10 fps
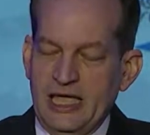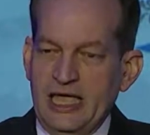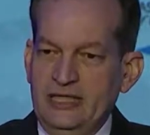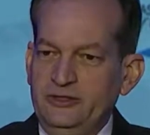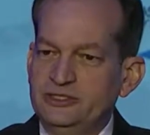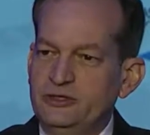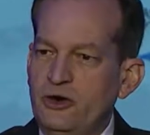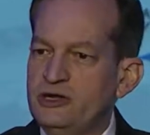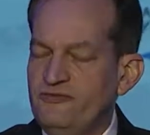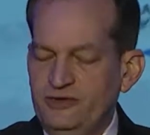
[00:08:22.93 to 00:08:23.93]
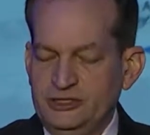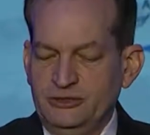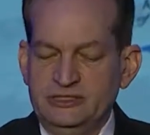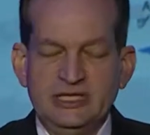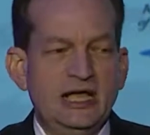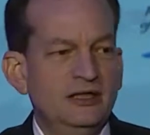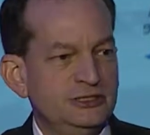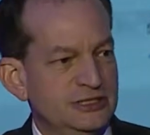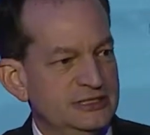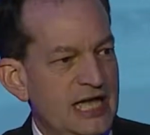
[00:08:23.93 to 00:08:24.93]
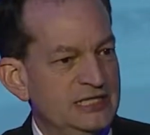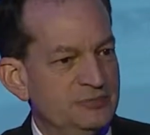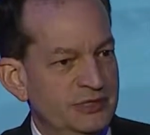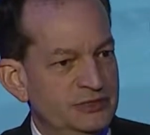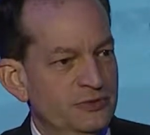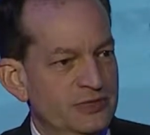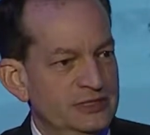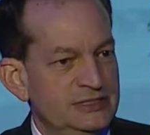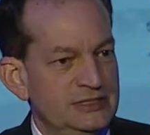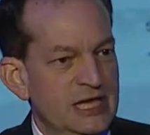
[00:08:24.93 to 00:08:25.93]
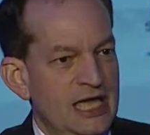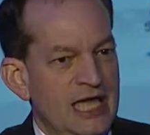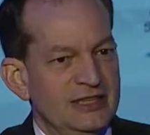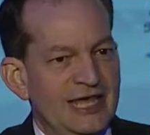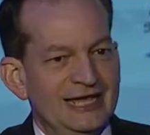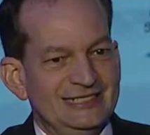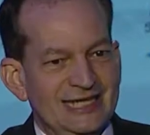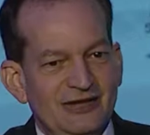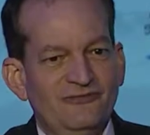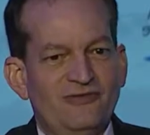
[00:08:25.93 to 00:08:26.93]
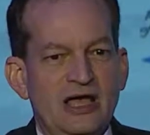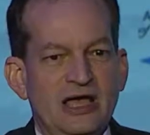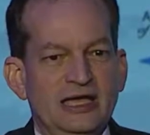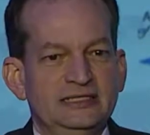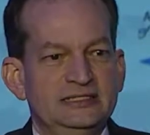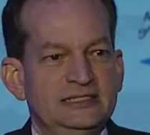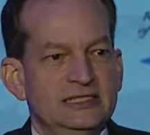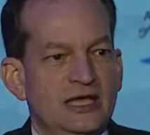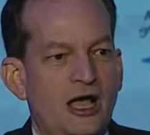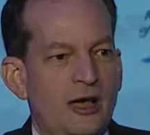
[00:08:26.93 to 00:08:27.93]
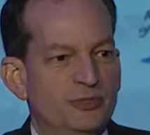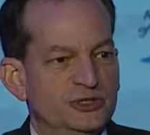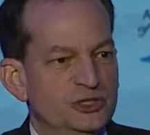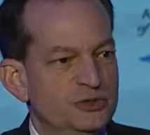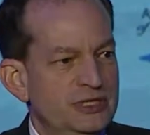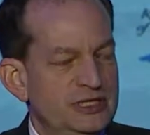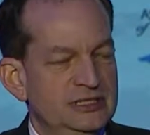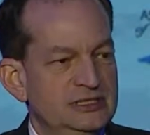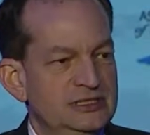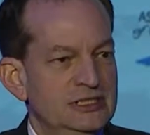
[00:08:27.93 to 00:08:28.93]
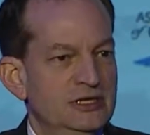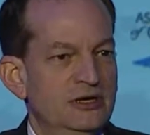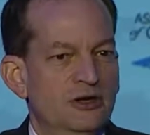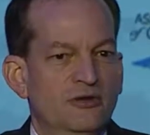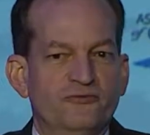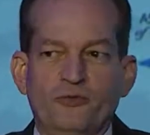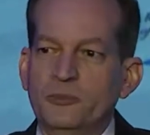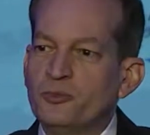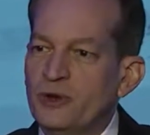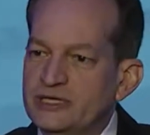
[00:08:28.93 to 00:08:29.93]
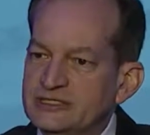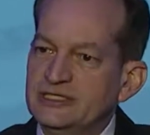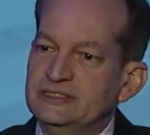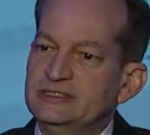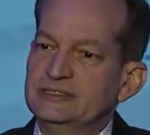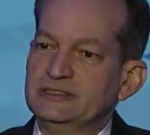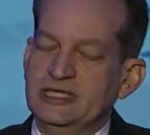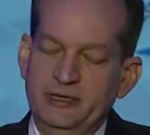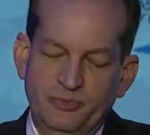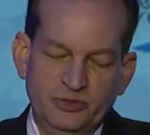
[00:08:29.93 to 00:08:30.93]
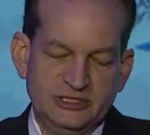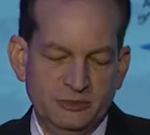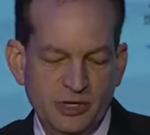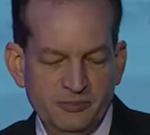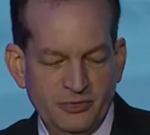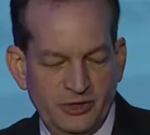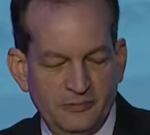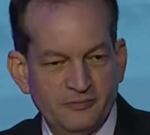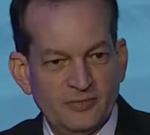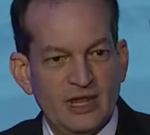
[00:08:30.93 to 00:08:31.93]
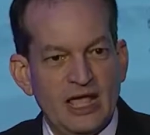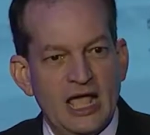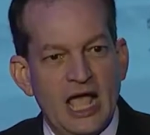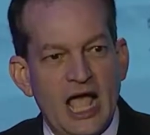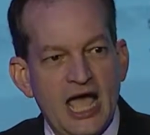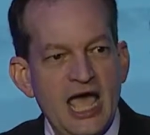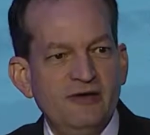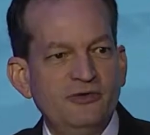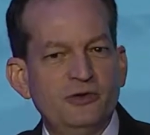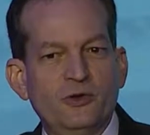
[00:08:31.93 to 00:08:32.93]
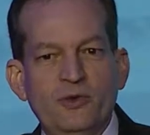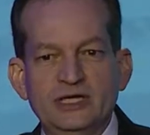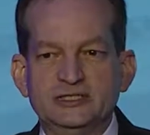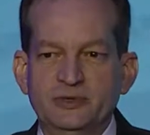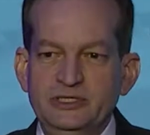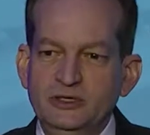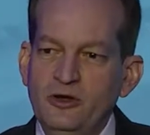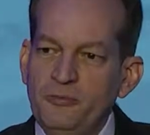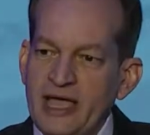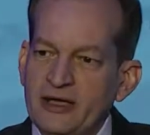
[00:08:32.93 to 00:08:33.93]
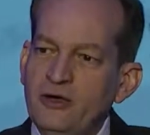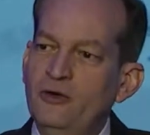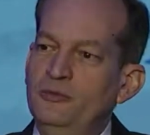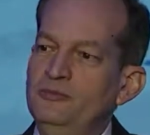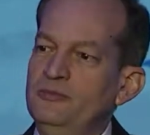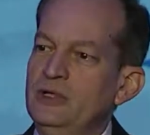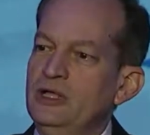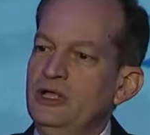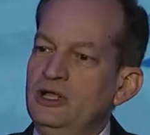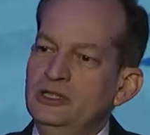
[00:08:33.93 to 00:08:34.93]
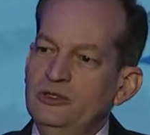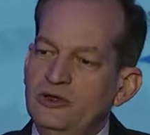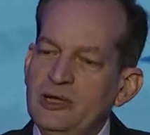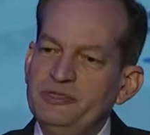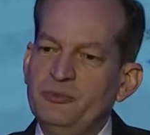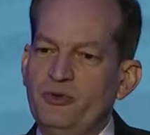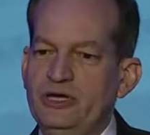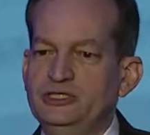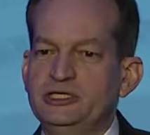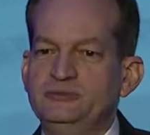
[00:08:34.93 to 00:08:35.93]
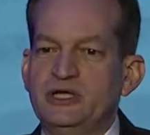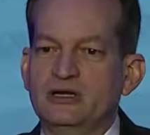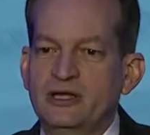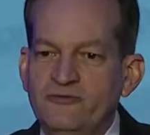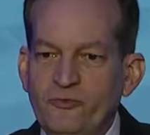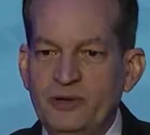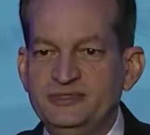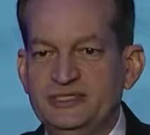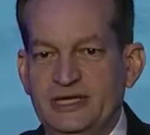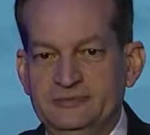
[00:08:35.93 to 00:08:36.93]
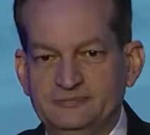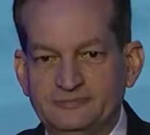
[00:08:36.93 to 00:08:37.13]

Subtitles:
And there's an artificial intelligence aspect to this that identifies opportunities for apprentices and puts them up there. I have a request. When you go back home, look up the apprenticeship.gov website.